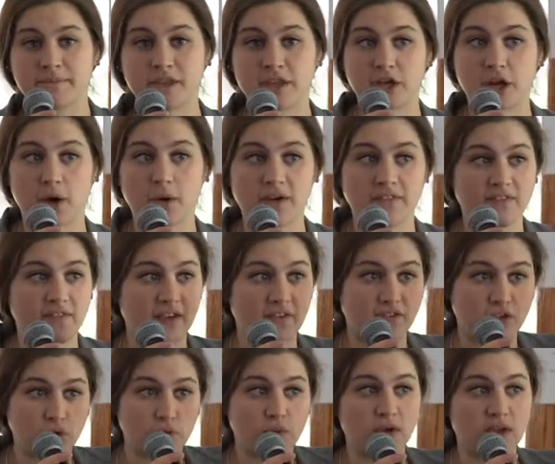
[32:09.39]
You know,
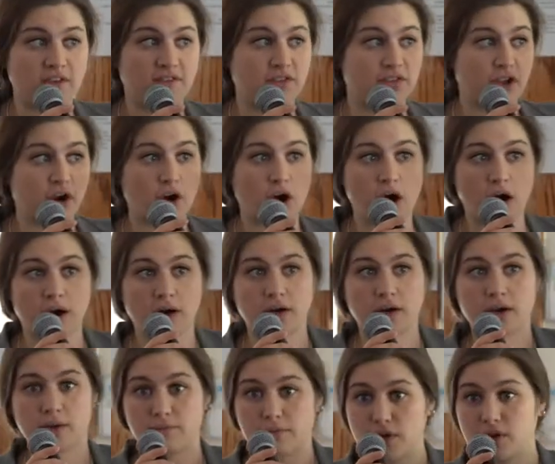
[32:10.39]
if there are
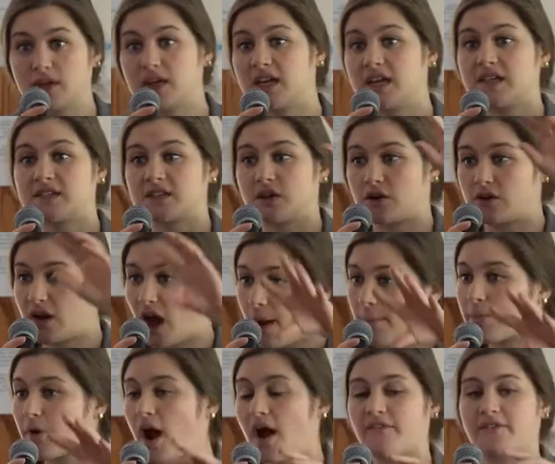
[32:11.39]
communities, there are
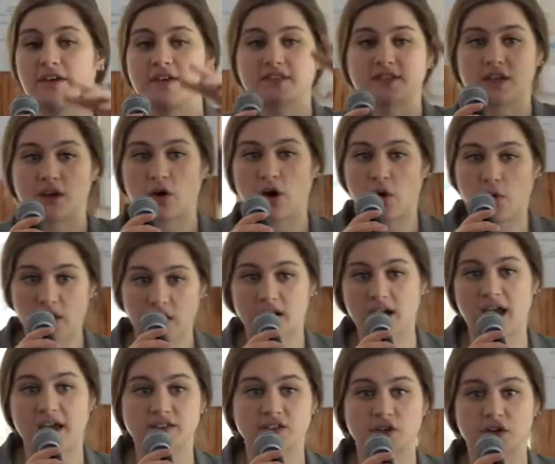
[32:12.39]
nonprofits, there are
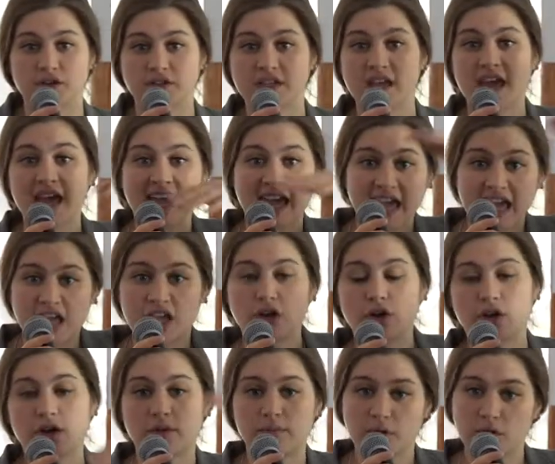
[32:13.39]
organizers in
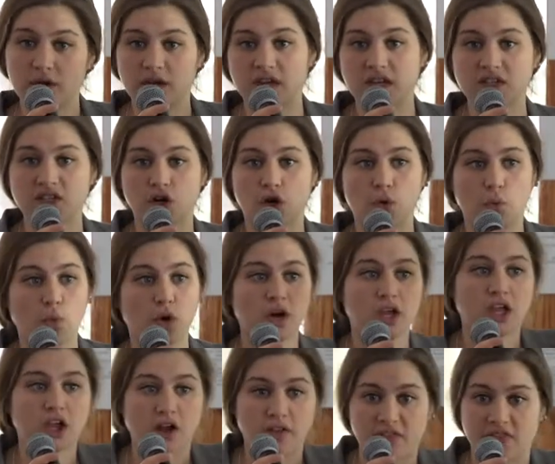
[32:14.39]
your communities who are
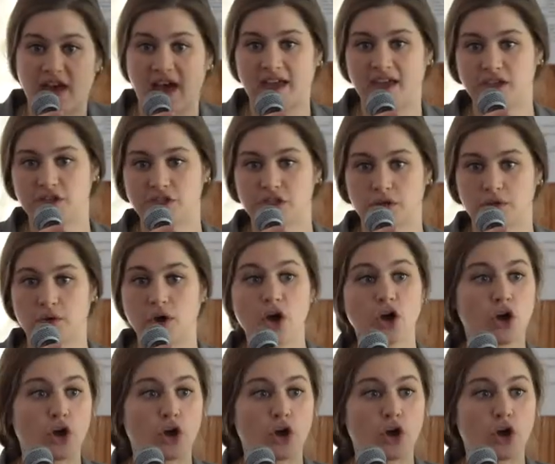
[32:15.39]
working on that issue,